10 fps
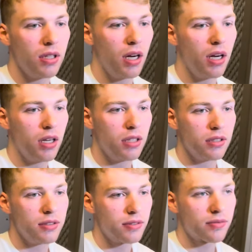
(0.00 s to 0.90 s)

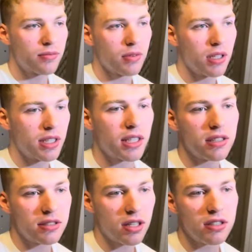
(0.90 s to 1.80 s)
I think
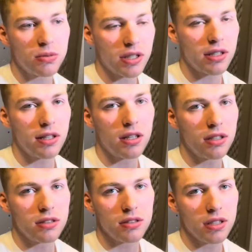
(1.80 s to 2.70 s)
it starts with their
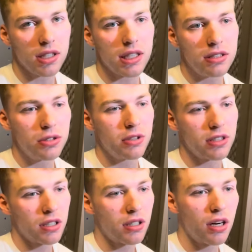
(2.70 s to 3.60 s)
guards. You know, they got two really
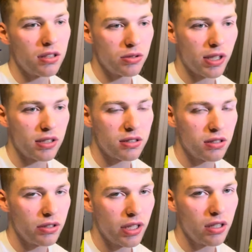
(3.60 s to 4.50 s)
good guards that we got to
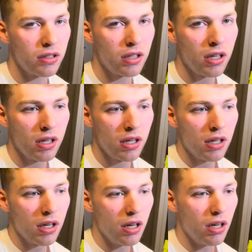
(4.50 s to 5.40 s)
slow
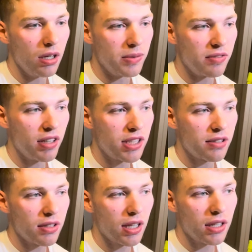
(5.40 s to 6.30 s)
down.
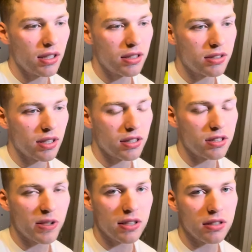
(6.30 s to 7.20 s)
Defensively, they'll try to
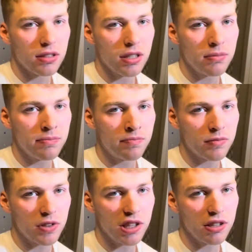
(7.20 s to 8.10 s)
speed us up,
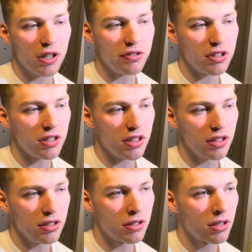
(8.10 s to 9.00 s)
you know, go for
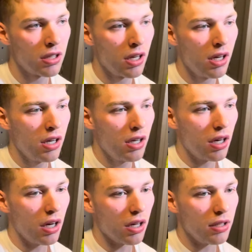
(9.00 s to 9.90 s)
steals.
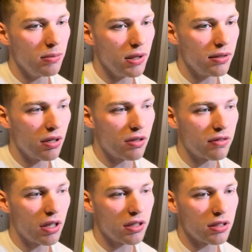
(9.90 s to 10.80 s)
But
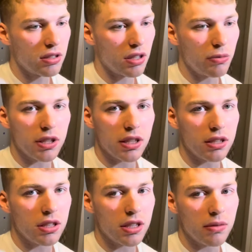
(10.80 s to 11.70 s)
overall, just a really
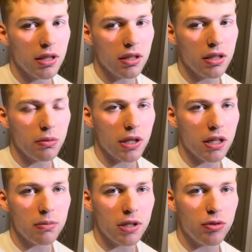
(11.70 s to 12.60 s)
good team that we got
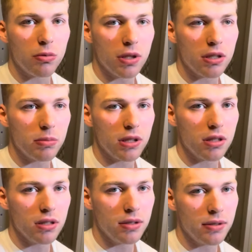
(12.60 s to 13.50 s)
to play really well to
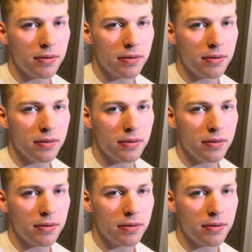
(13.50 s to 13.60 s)
beat.